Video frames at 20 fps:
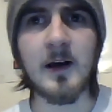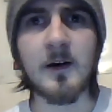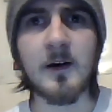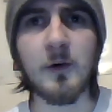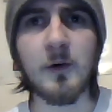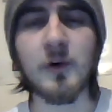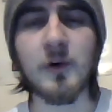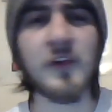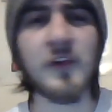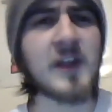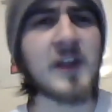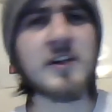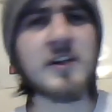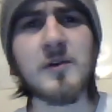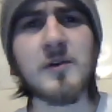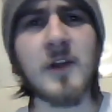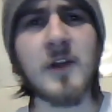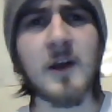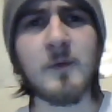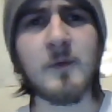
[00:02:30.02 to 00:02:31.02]
Or do they
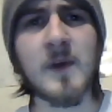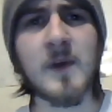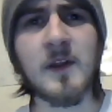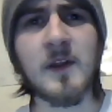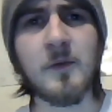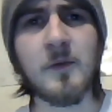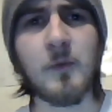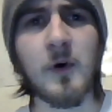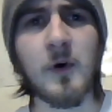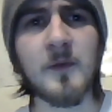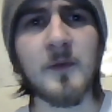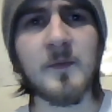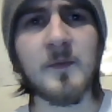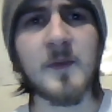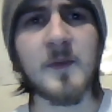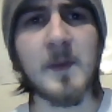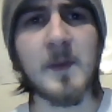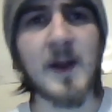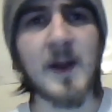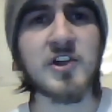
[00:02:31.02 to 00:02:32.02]
do like with what
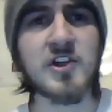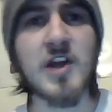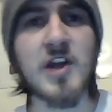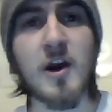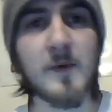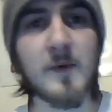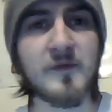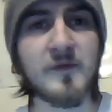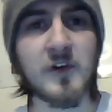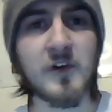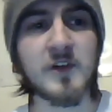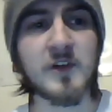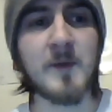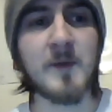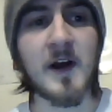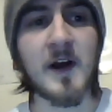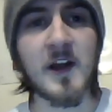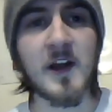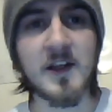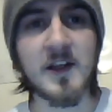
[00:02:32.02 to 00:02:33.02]
the Imaginarium of Dr.
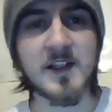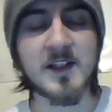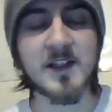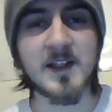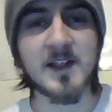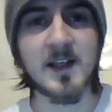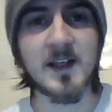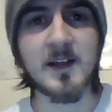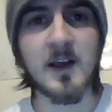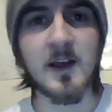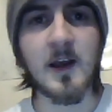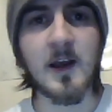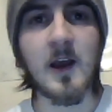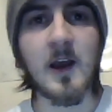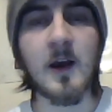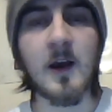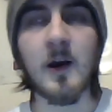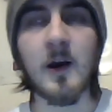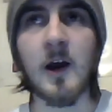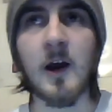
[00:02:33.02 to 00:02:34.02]
Parnassus did,
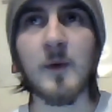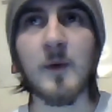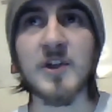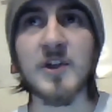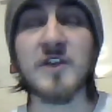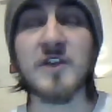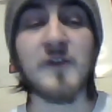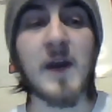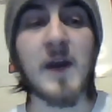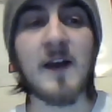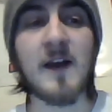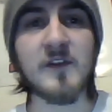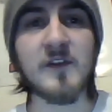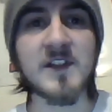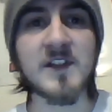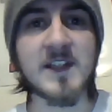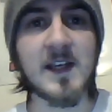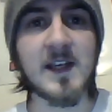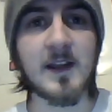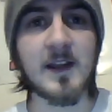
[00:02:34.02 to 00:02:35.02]
which, if you
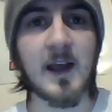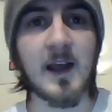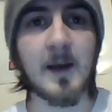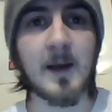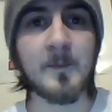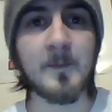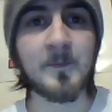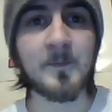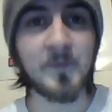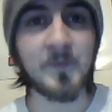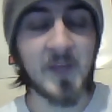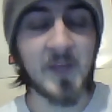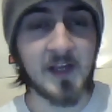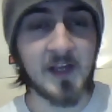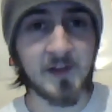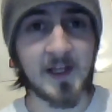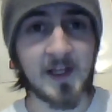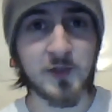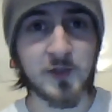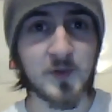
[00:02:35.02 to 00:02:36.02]
haven't seen that,
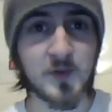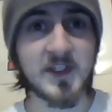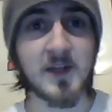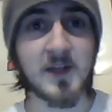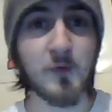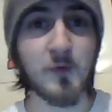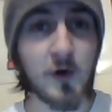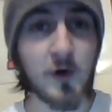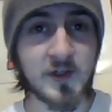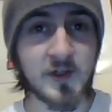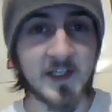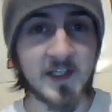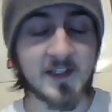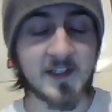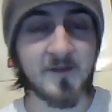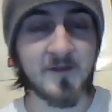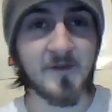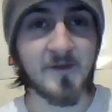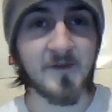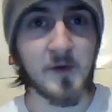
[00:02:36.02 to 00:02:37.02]
Heath Ledger was in the process
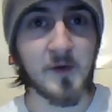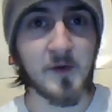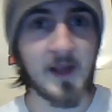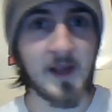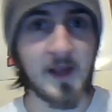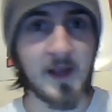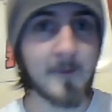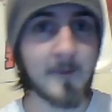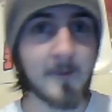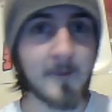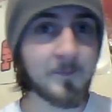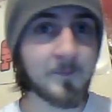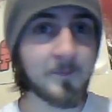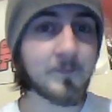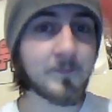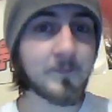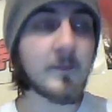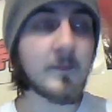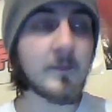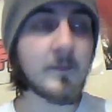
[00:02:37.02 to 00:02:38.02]
of filming
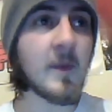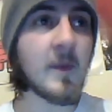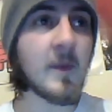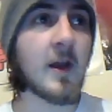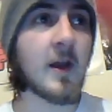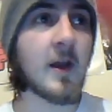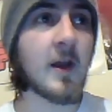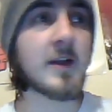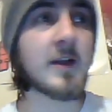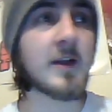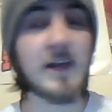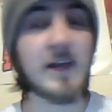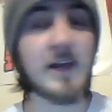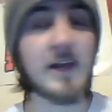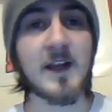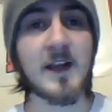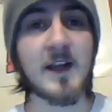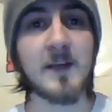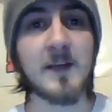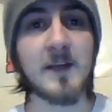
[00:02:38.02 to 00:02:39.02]
that, Terry
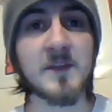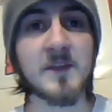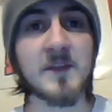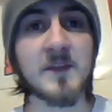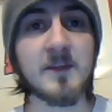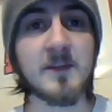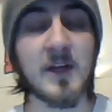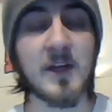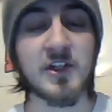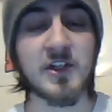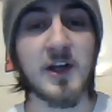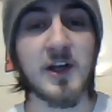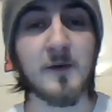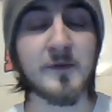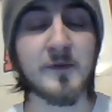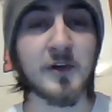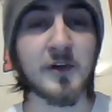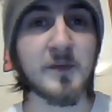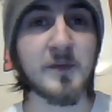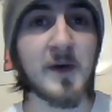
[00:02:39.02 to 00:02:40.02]
Gilliam's Imaginarium
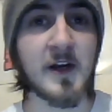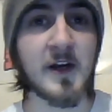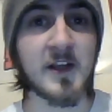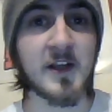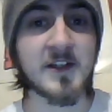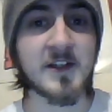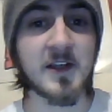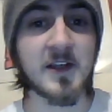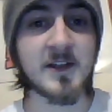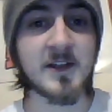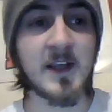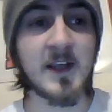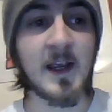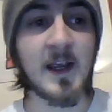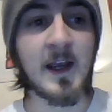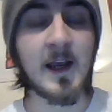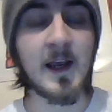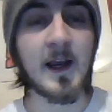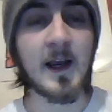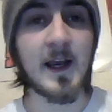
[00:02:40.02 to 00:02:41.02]
of Dr. Parnassus,
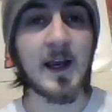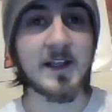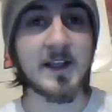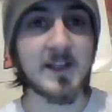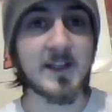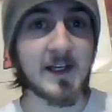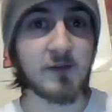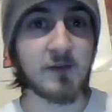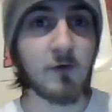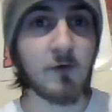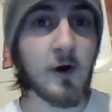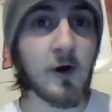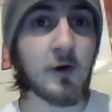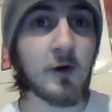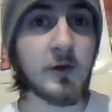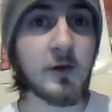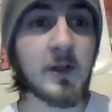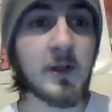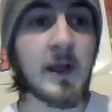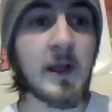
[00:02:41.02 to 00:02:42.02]
as the lead role.